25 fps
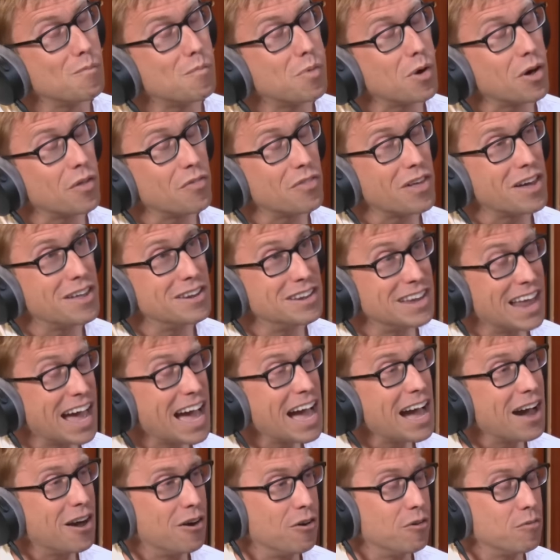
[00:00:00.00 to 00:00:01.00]
But that
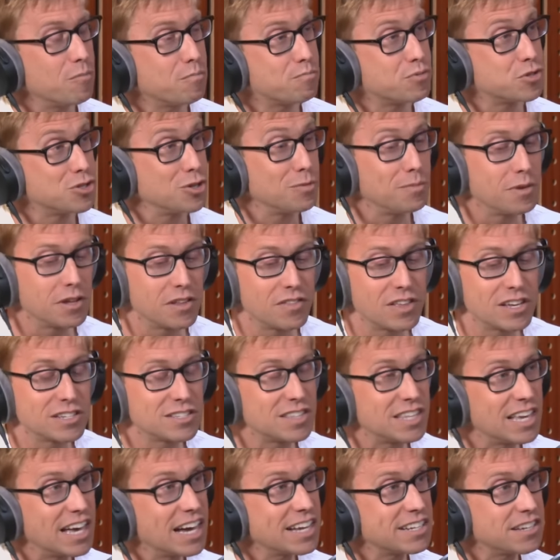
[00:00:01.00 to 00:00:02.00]
now, presumably there's
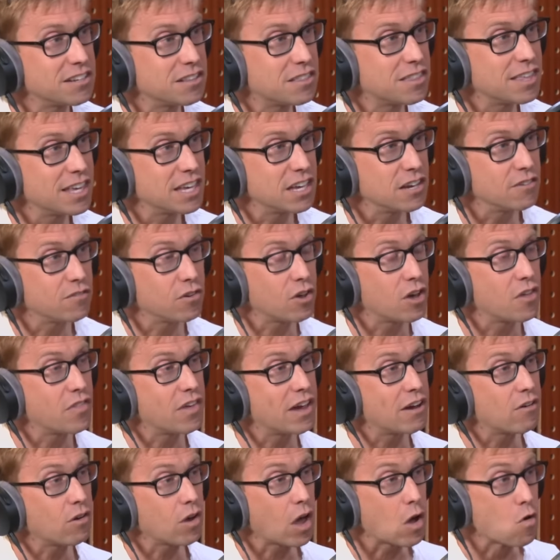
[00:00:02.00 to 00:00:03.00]
the added thing of like,
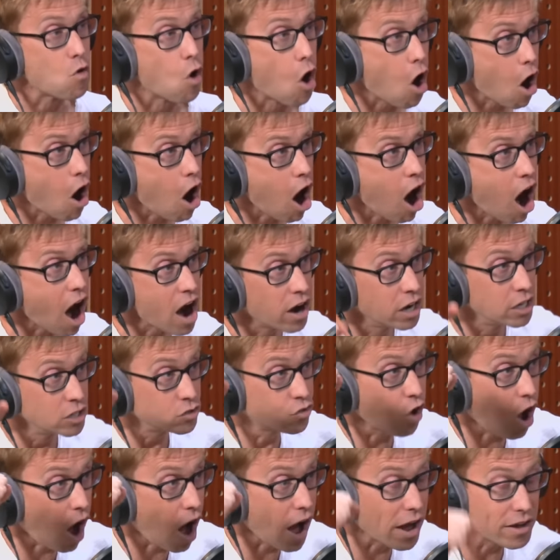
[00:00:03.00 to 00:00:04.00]
they're like,
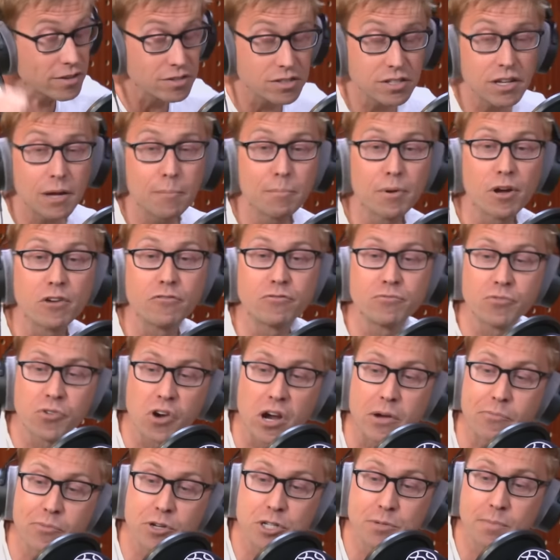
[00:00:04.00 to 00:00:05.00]
what's that bloke from
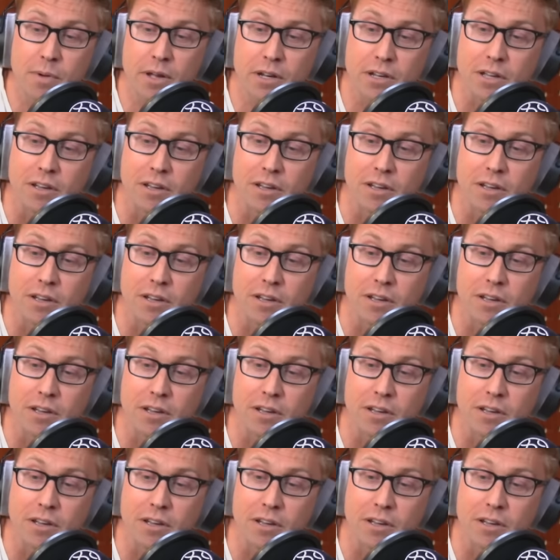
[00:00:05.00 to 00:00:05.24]
Great Britain?